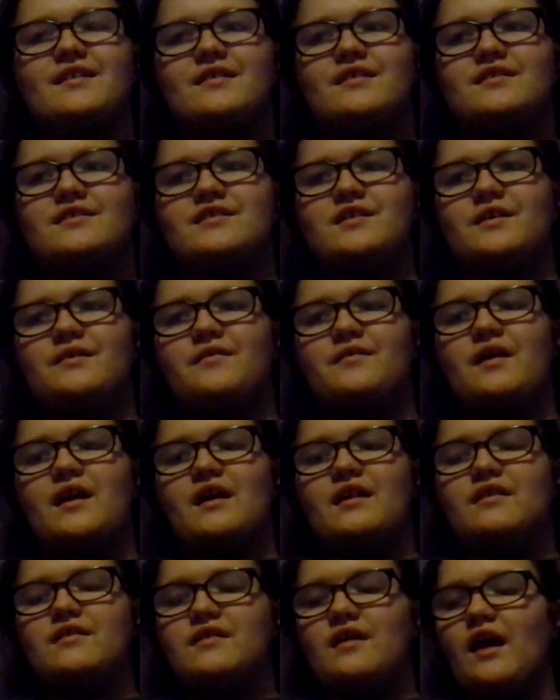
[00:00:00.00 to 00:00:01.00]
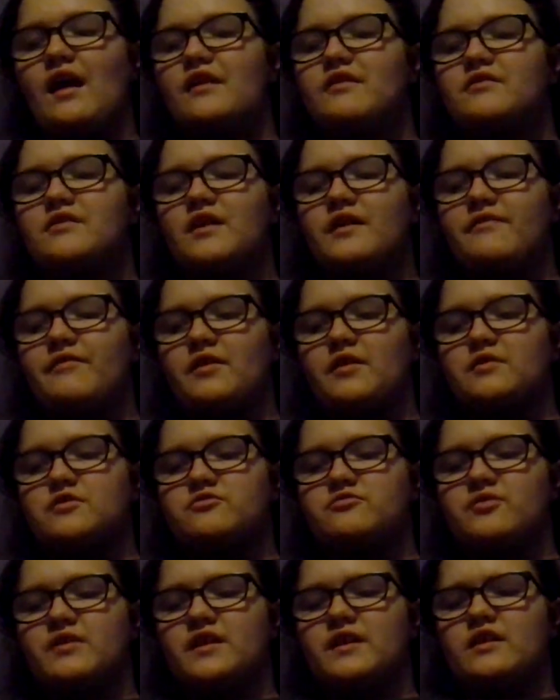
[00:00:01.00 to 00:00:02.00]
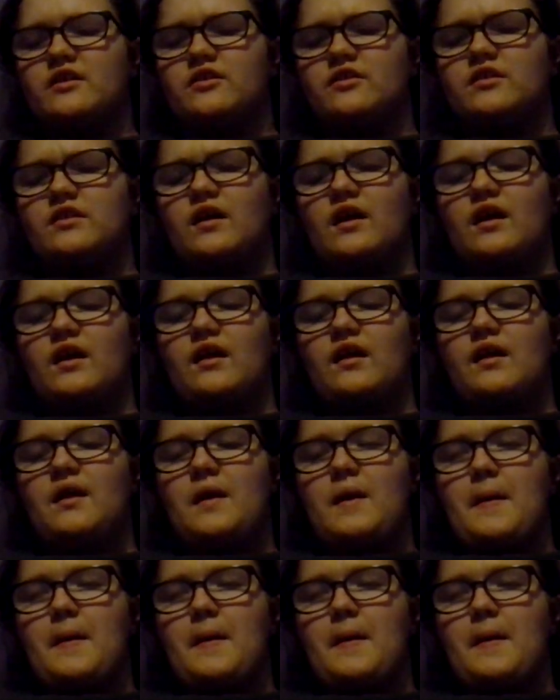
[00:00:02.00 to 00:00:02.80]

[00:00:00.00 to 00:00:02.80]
So I don't know if I was reading or not,